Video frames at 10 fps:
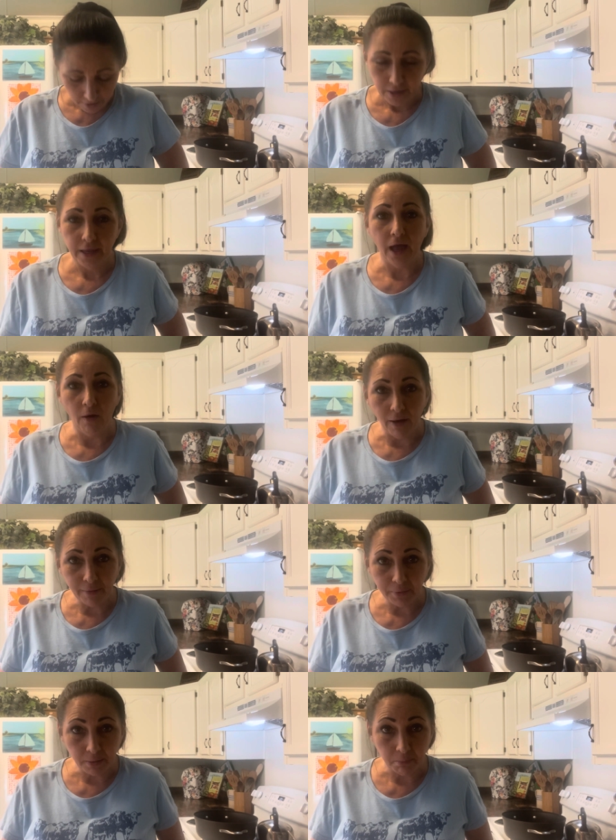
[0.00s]
Y'all,
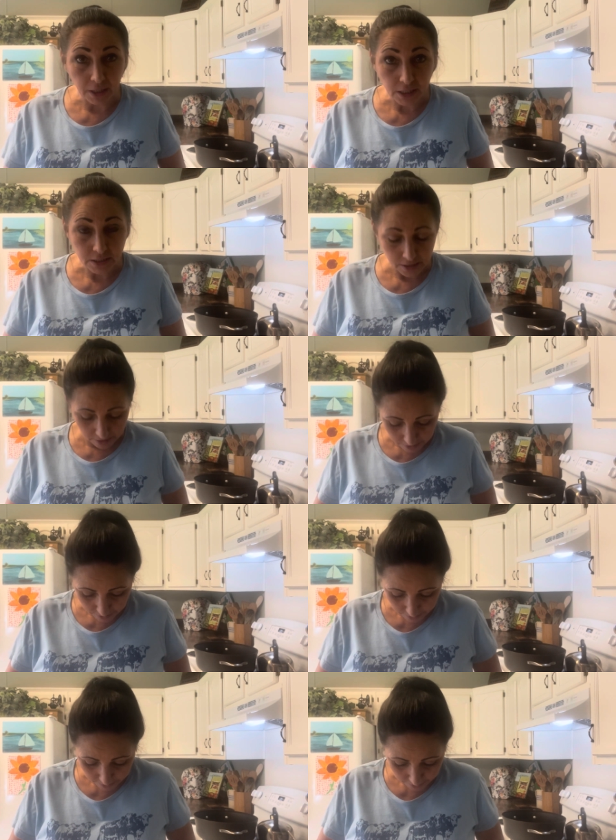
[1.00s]
I've been busy.
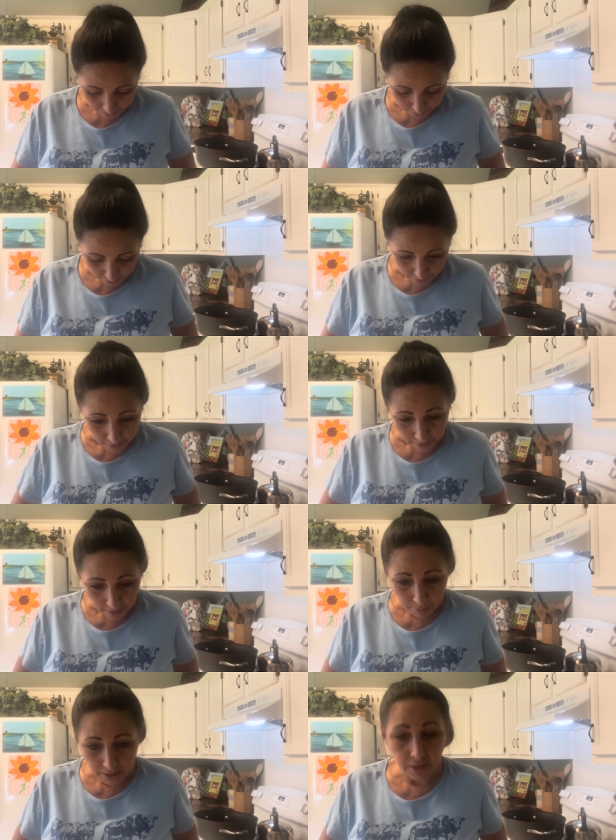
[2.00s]

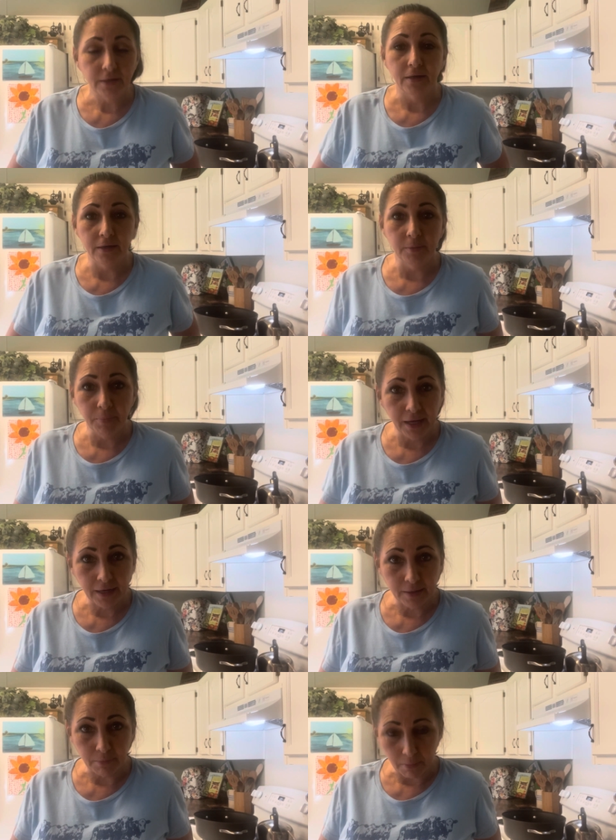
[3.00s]
I've been
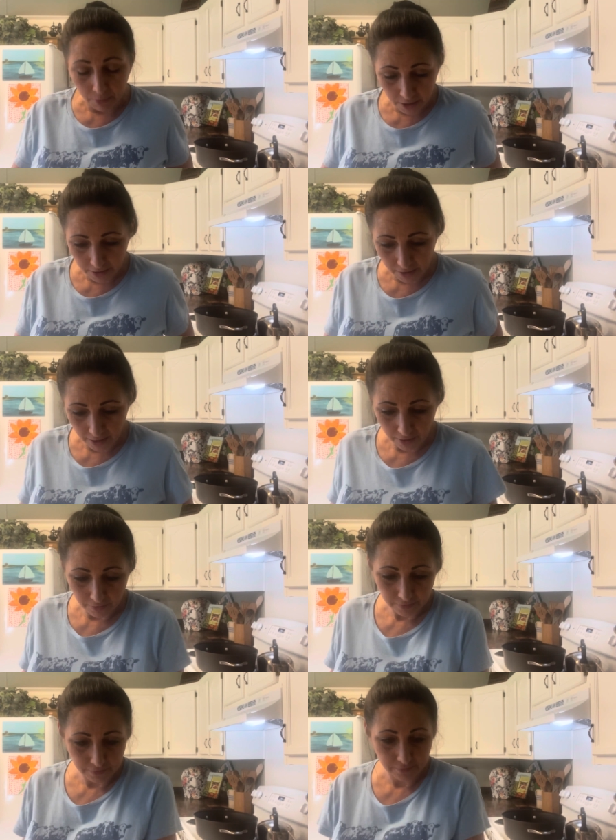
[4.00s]
unpacking my mother-in-law
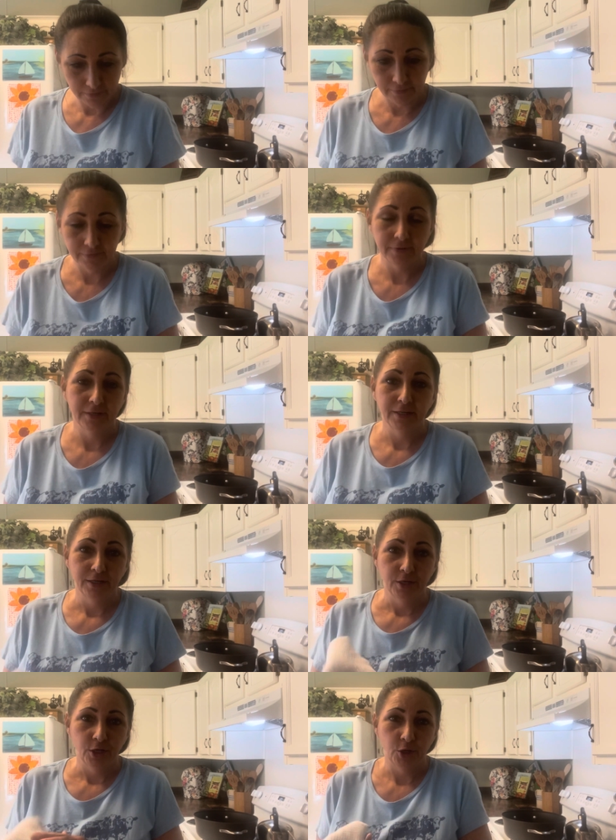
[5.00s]

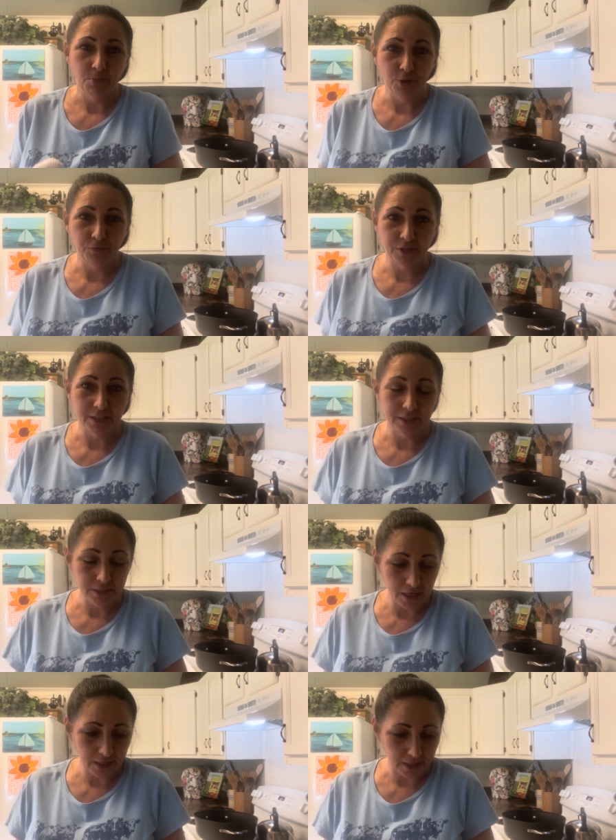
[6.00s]
who moved to
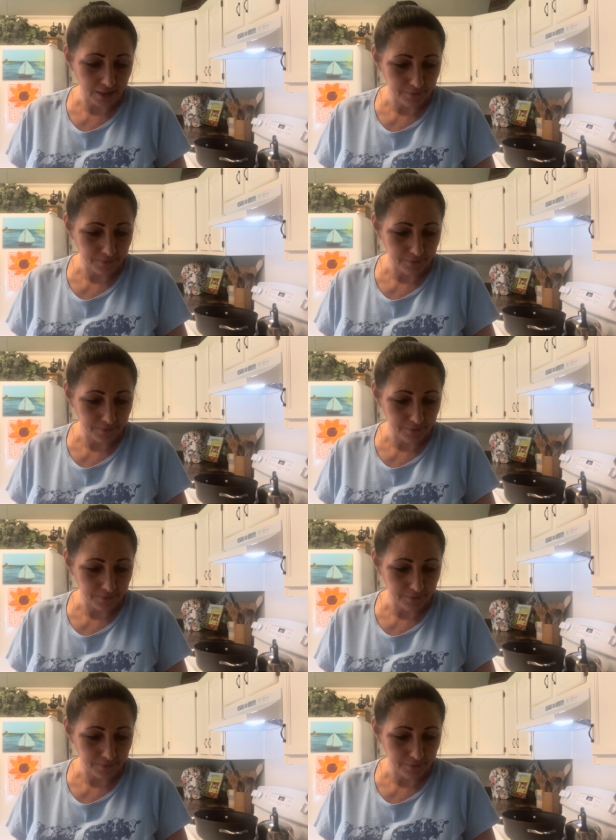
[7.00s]
Kentucky